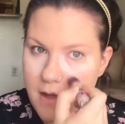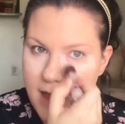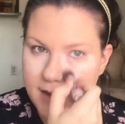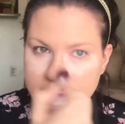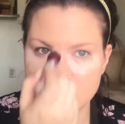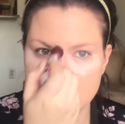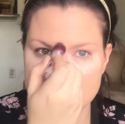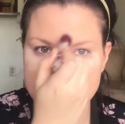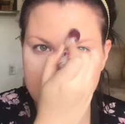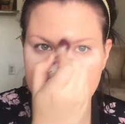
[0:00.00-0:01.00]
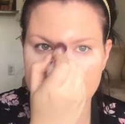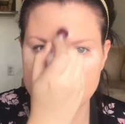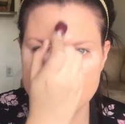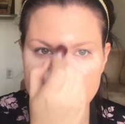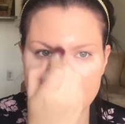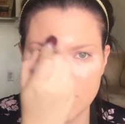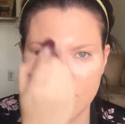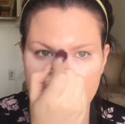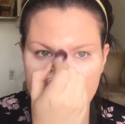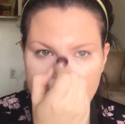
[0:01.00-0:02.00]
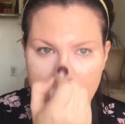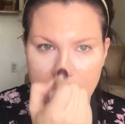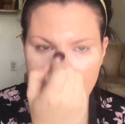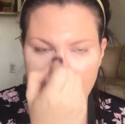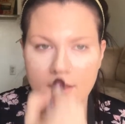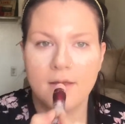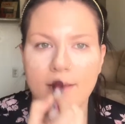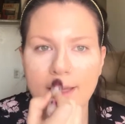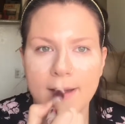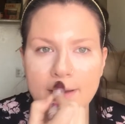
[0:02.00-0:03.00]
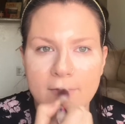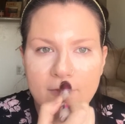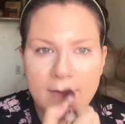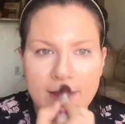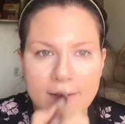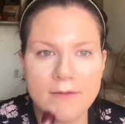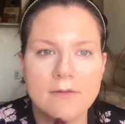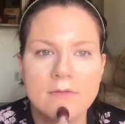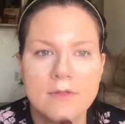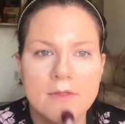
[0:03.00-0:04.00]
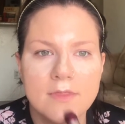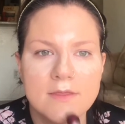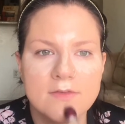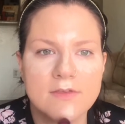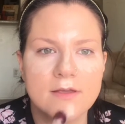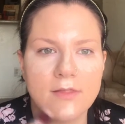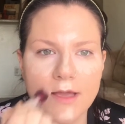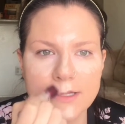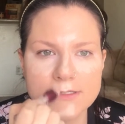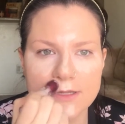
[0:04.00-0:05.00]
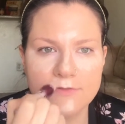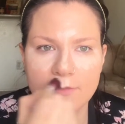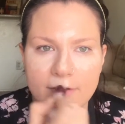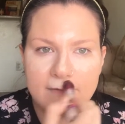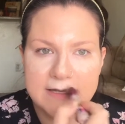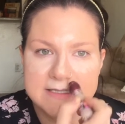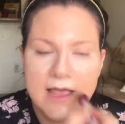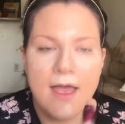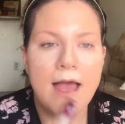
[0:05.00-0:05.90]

am just going to kind of make these like lines all over my face.